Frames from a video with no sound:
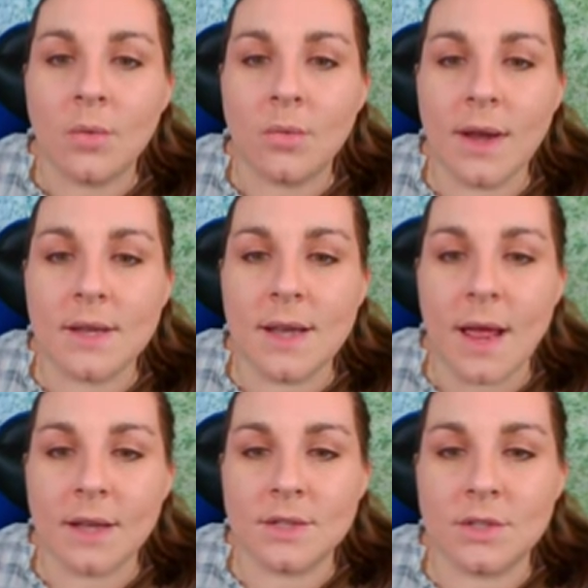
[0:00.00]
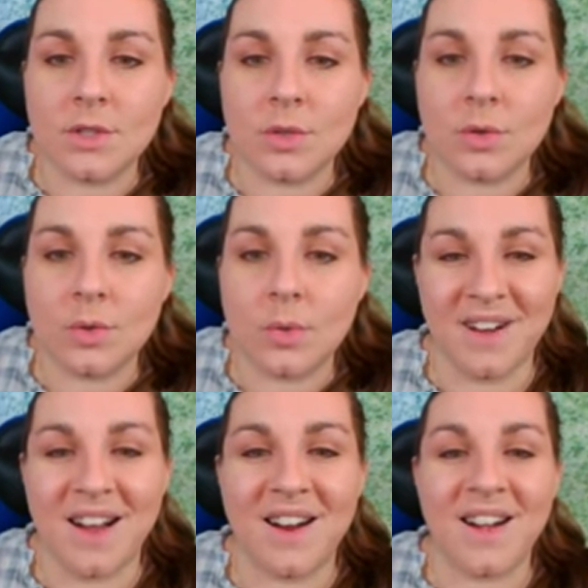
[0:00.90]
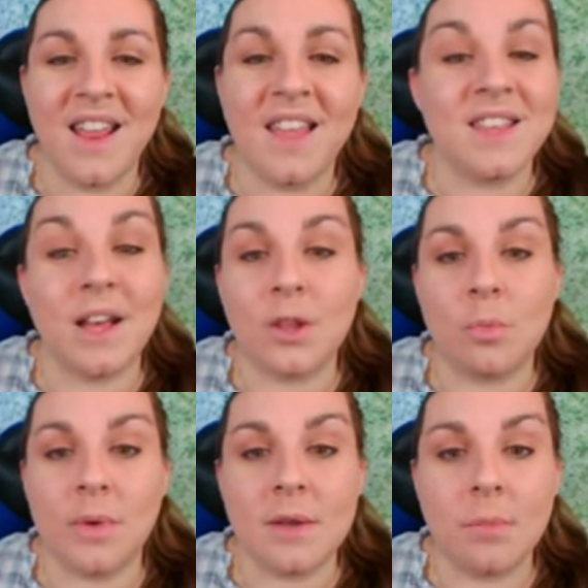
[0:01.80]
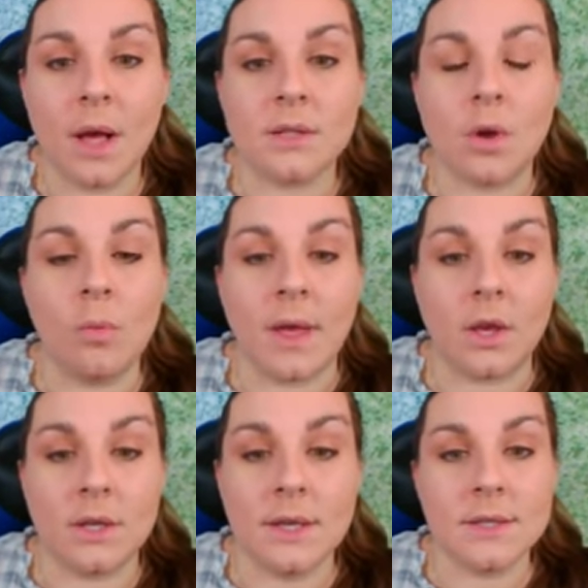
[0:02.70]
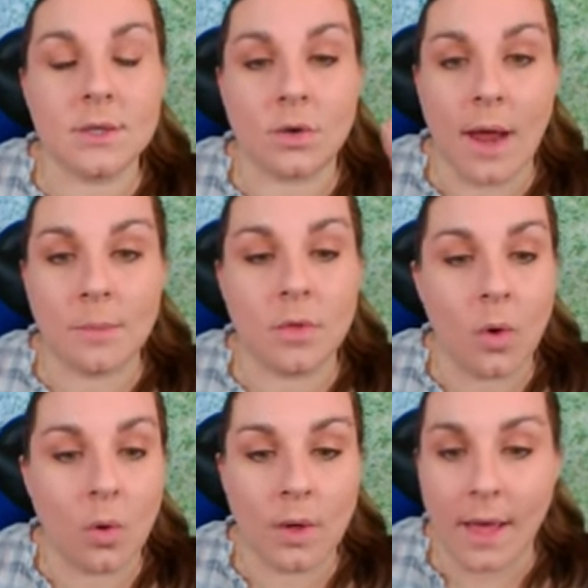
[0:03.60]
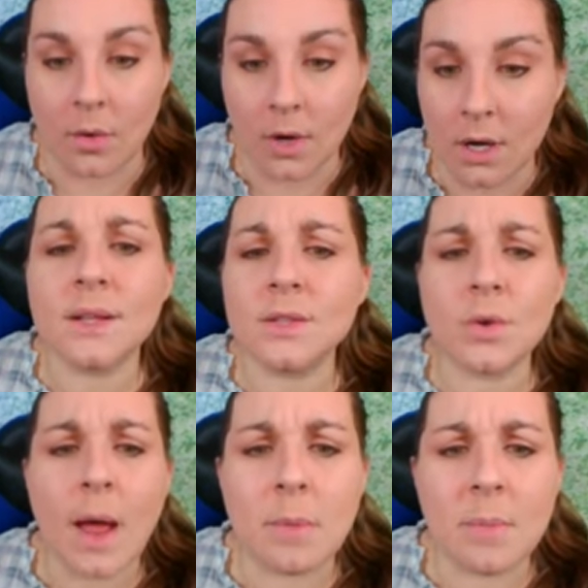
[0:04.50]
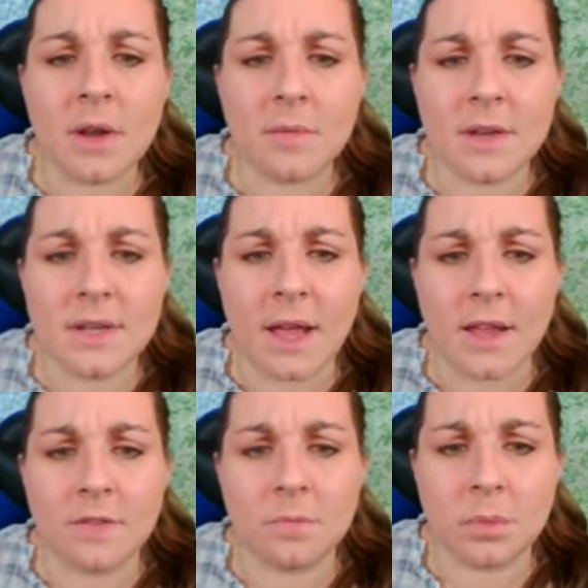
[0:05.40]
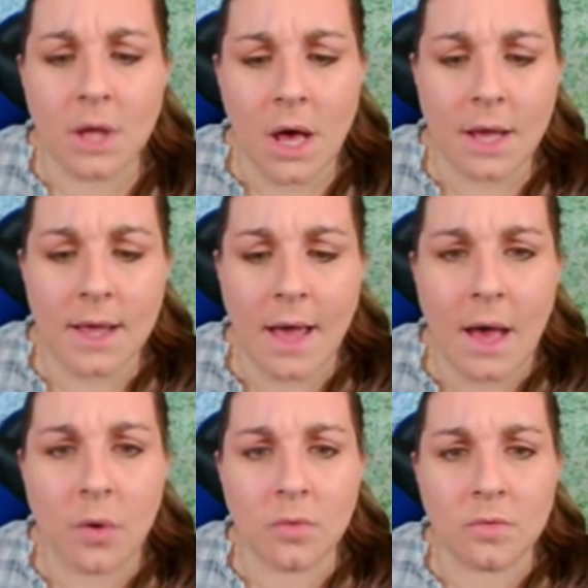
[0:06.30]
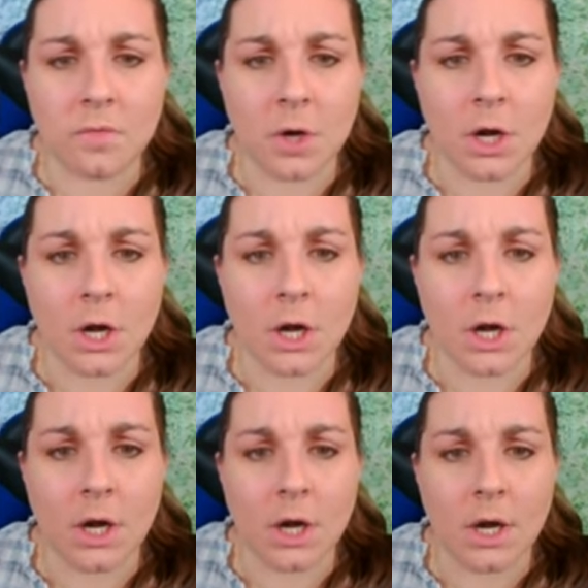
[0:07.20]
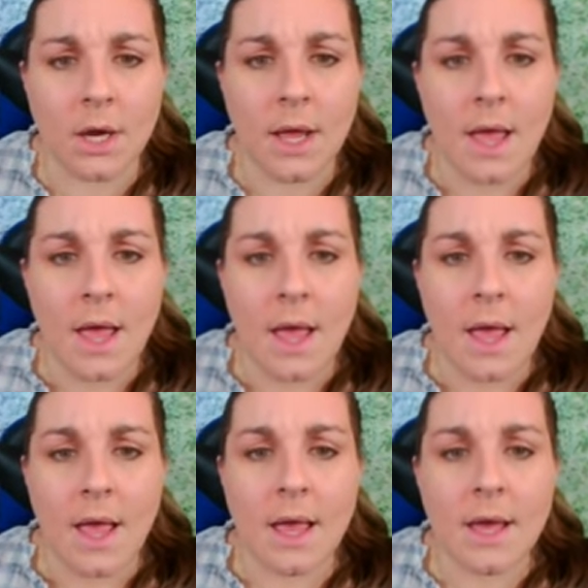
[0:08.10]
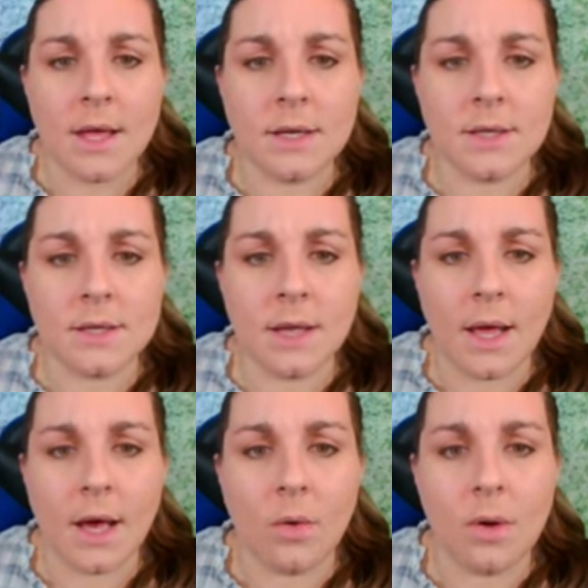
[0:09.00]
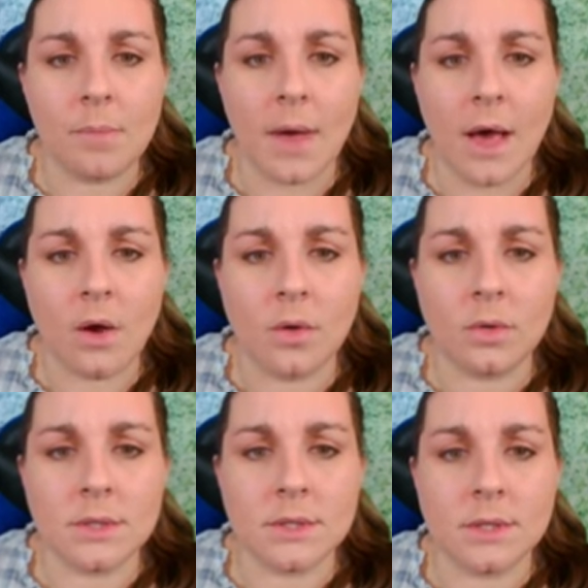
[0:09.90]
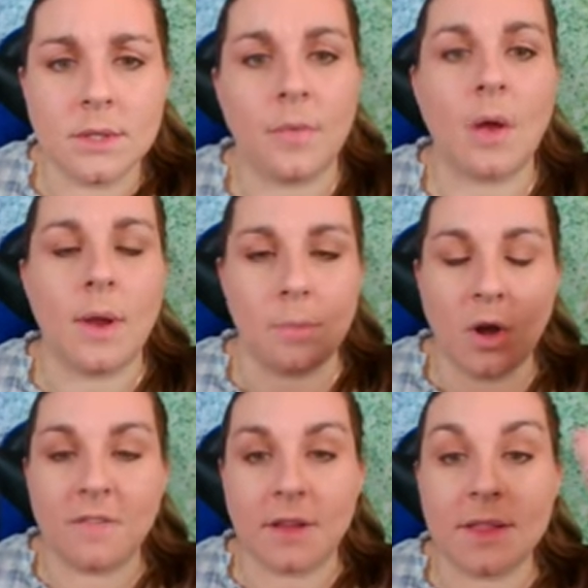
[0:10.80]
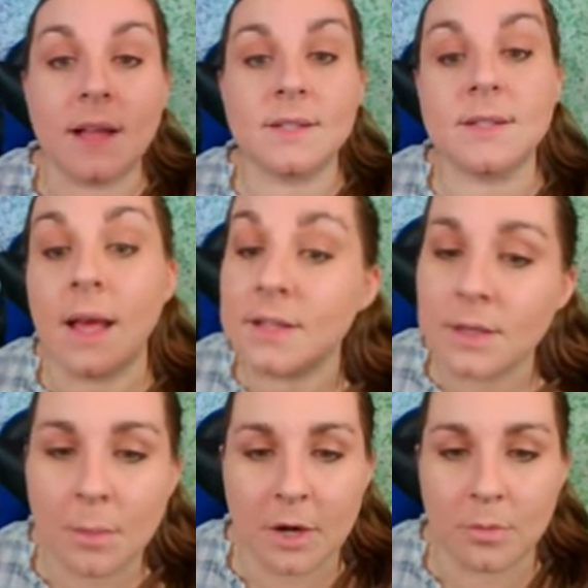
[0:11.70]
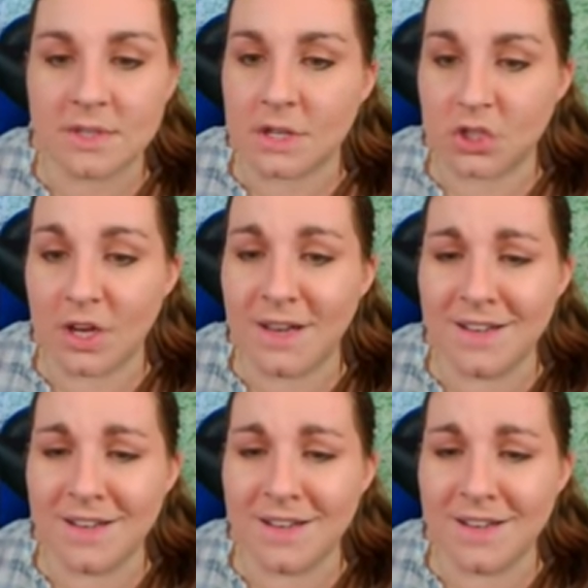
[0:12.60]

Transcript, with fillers: right next to our yellow bread box. Oh my goodness, grabbed the whole counter. Let's grab a bit of a knife block out for her. And how about all right, perfect. That's that's in a better position.